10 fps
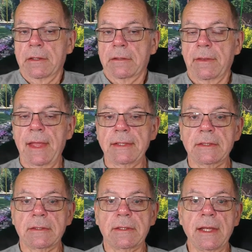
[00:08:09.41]
So
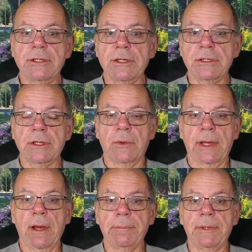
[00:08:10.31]
that's just the
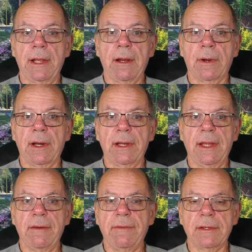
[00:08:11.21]
quick update I wanted to
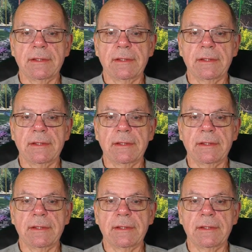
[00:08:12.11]
give you.